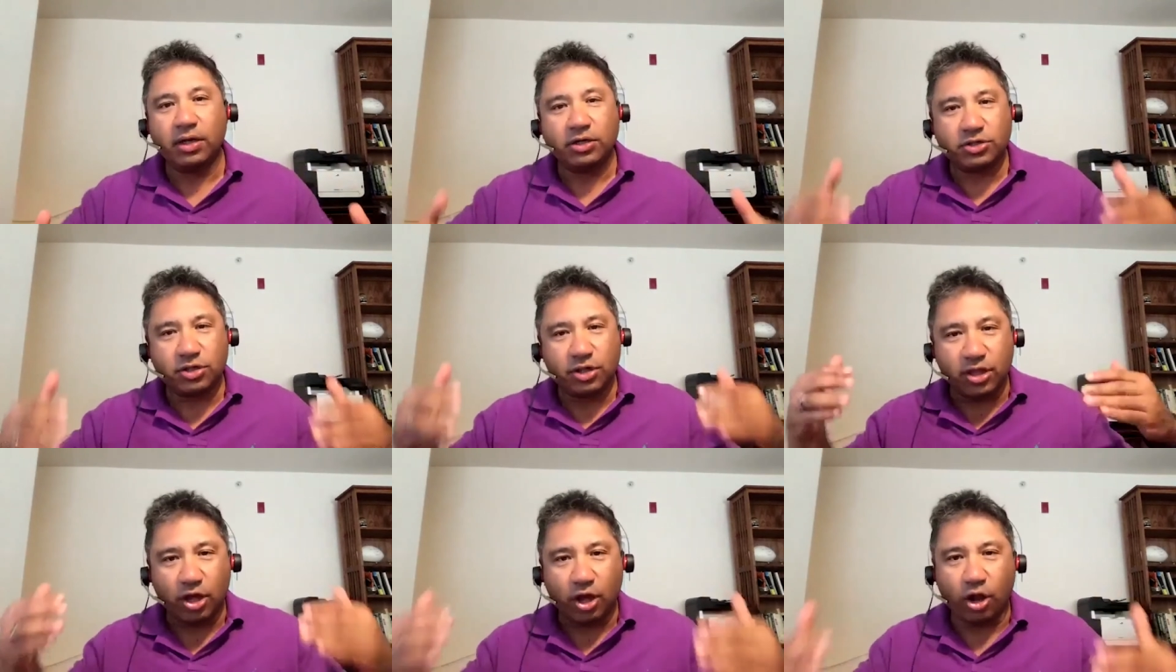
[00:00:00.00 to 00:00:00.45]

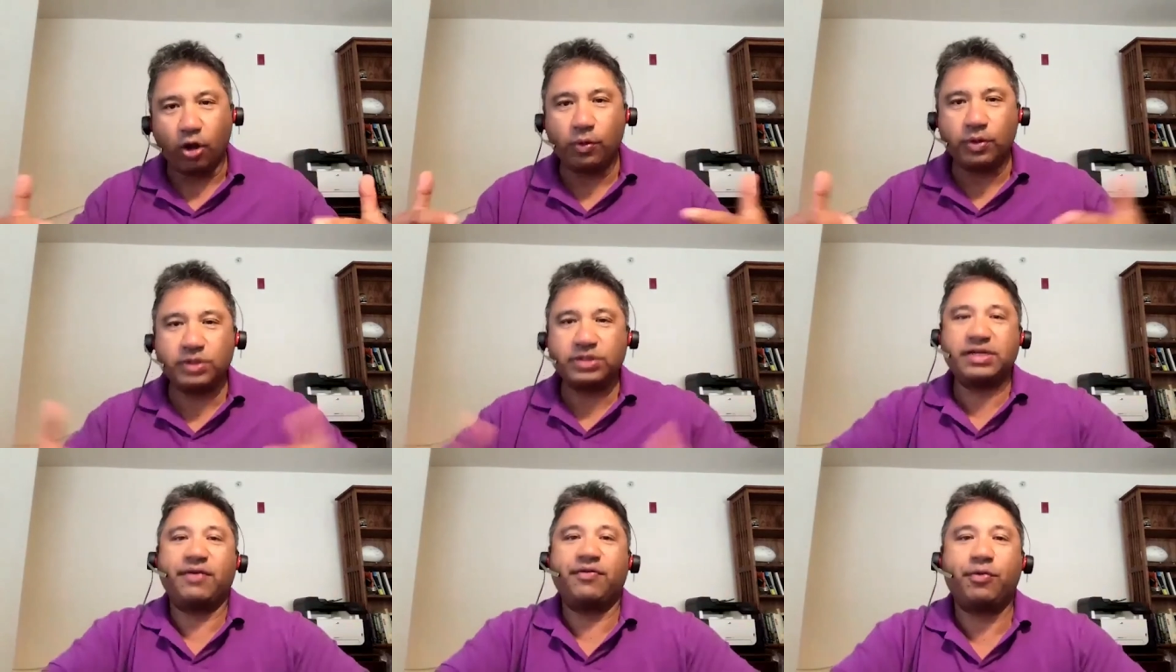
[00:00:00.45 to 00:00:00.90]
so they
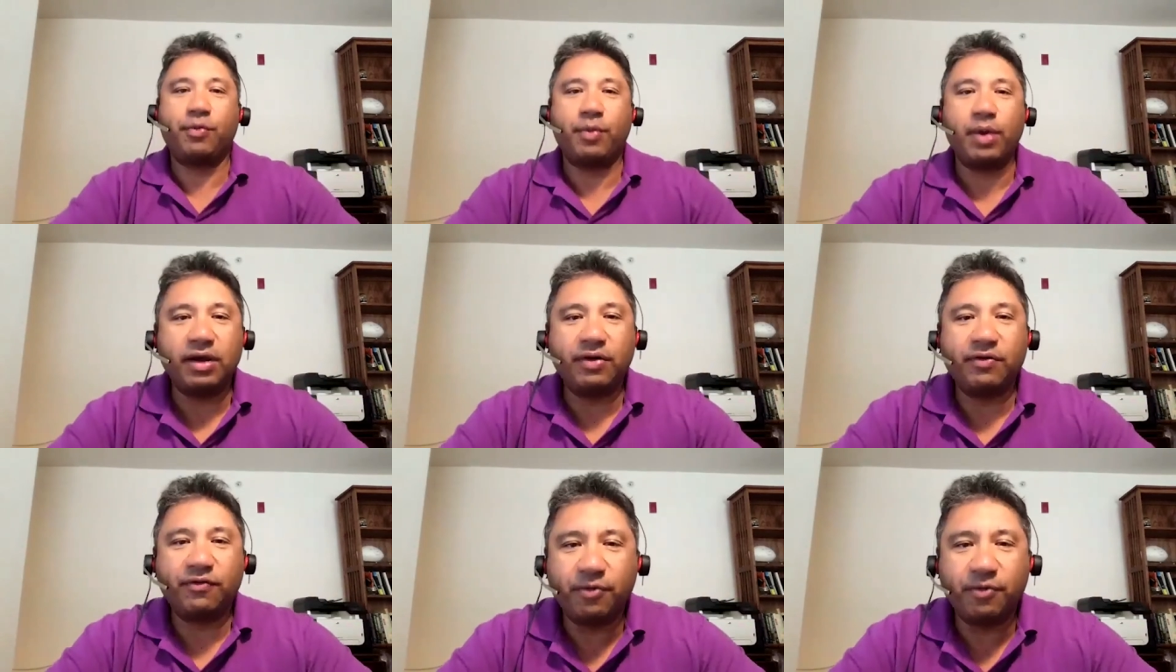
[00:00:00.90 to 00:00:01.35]
always have the
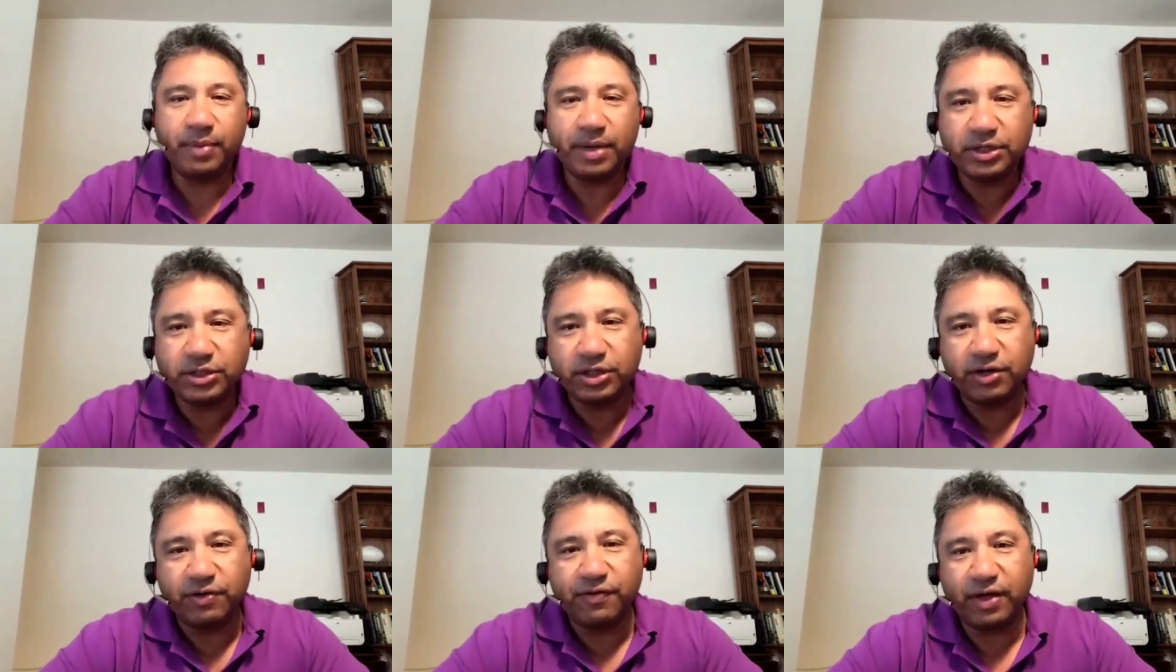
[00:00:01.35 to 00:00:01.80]
right
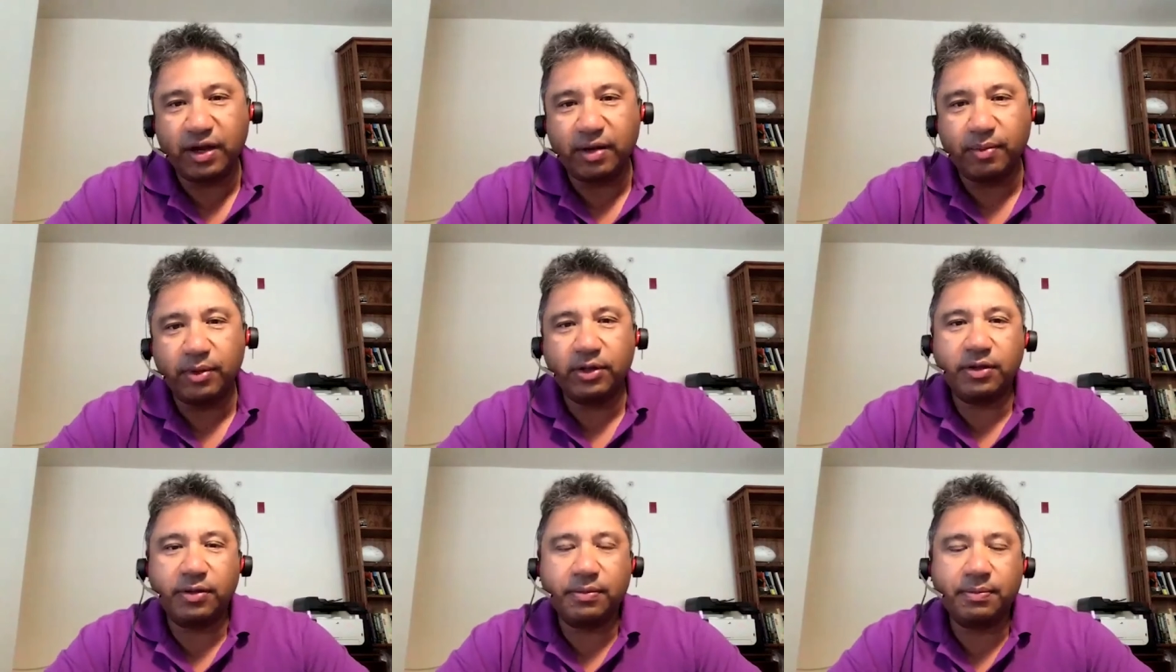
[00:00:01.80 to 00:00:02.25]
information
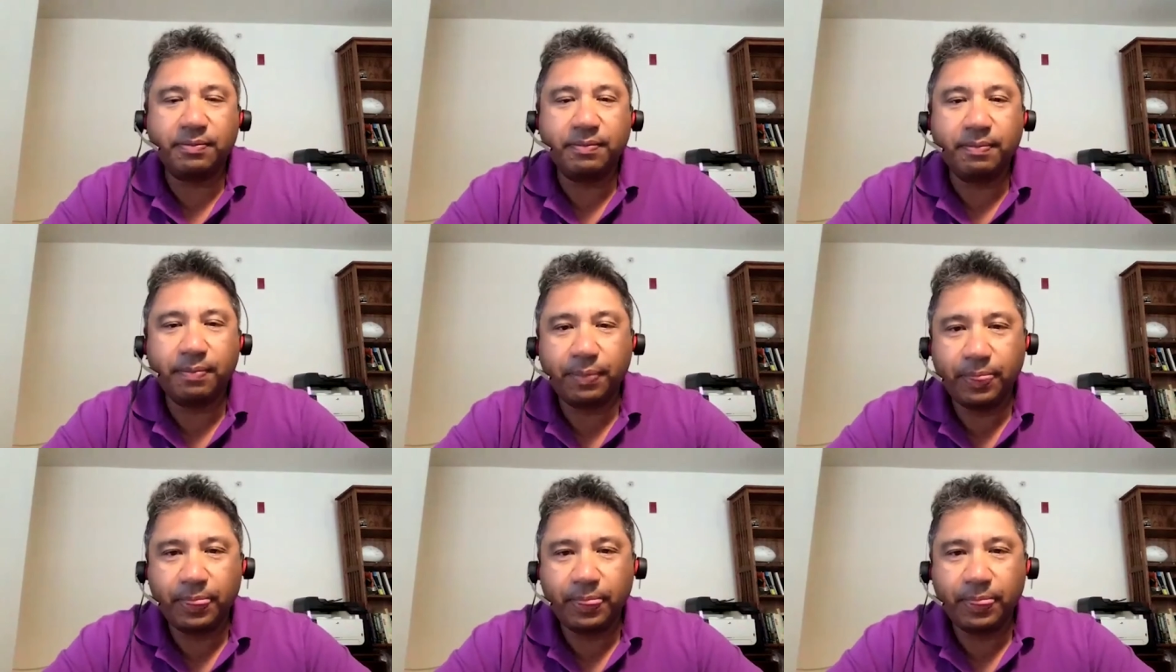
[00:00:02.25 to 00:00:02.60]
available to them.